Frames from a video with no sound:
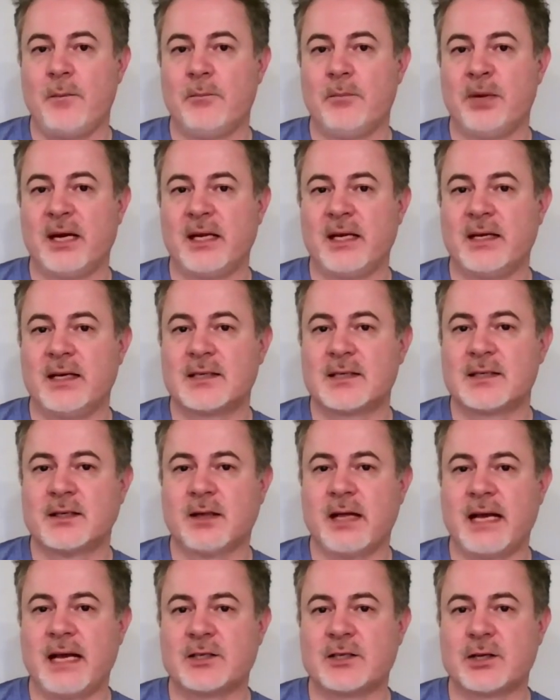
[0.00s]
But he still
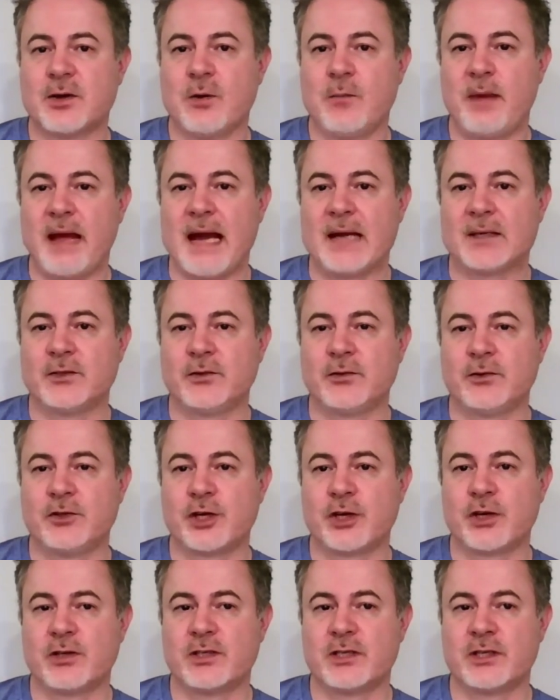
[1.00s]
has to go back to New
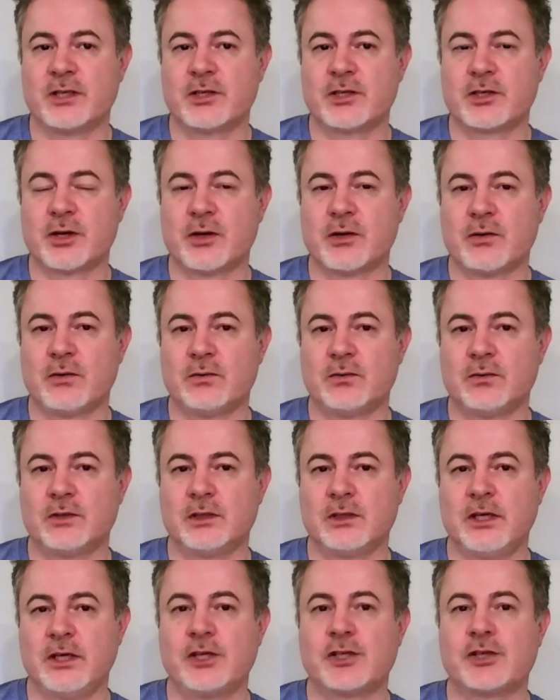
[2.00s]
Jersey, so
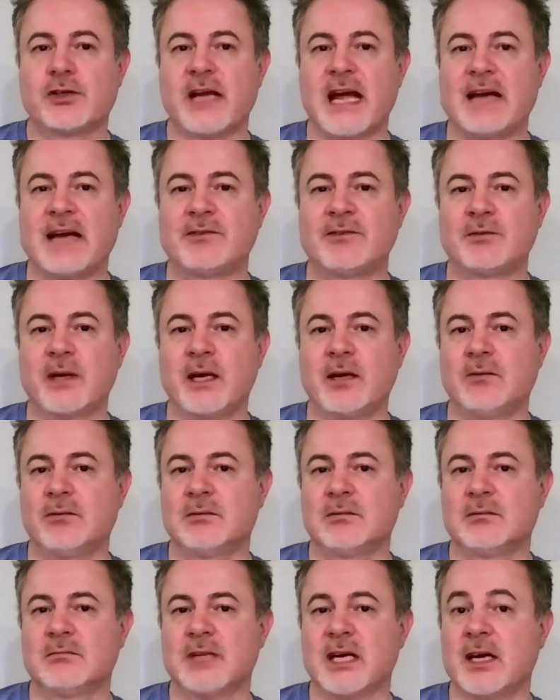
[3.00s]
he should have
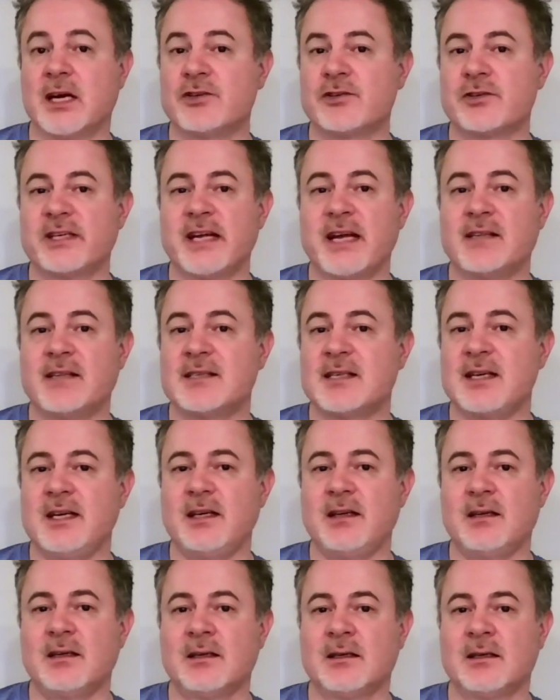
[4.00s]
around 118.